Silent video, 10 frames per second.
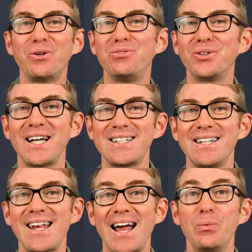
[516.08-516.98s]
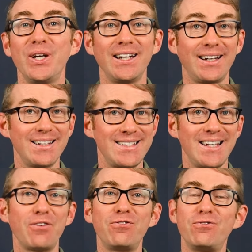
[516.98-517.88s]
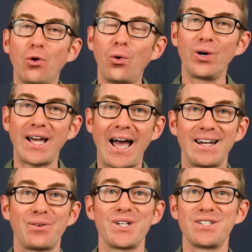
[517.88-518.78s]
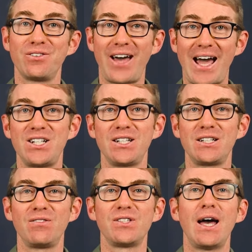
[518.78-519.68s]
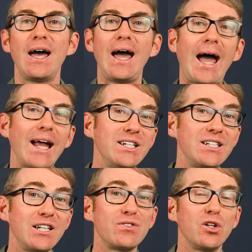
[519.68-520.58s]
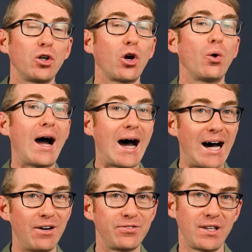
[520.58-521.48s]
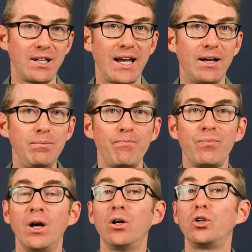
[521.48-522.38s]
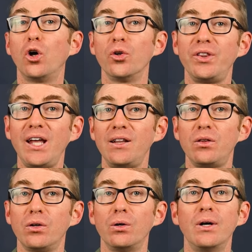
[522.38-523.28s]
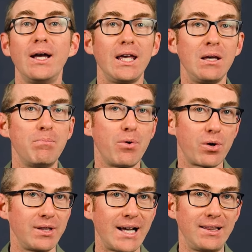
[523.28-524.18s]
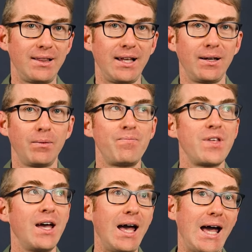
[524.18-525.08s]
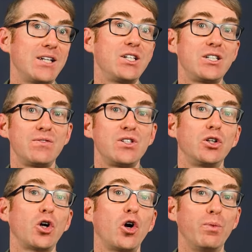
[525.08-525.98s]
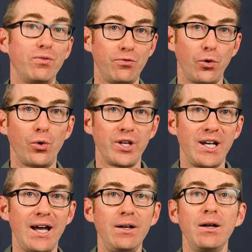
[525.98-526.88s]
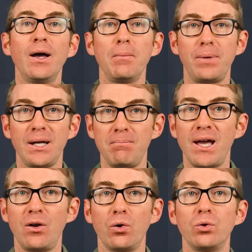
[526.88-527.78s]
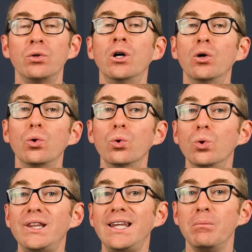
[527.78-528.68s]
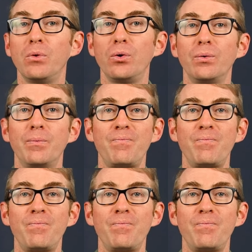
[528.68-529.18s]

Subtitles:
what we've looked at today, we can consider four categories of adjectives. Adjectives that go after the noun, contento, importante. Adjectives that go before the noun, primero, último.